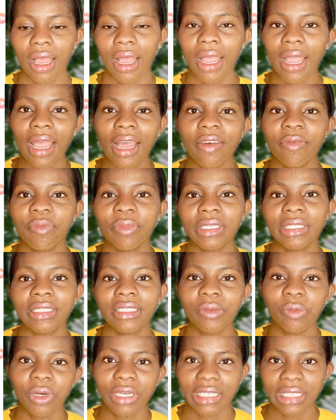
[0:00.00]
I have been
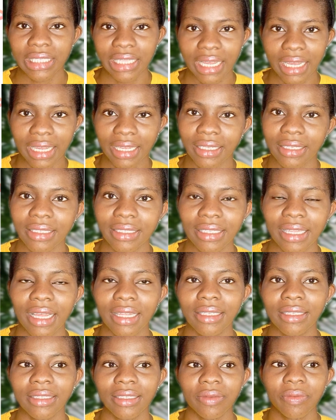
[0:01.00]
demonetized,
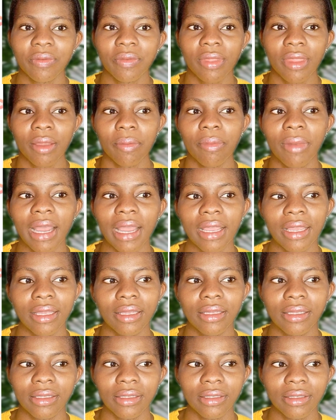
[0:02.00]
that
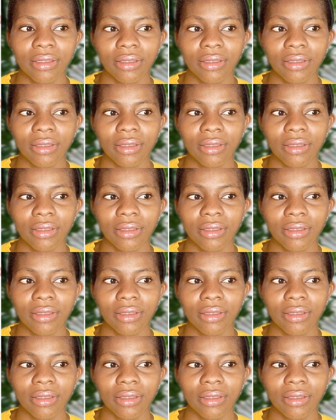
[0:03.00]
my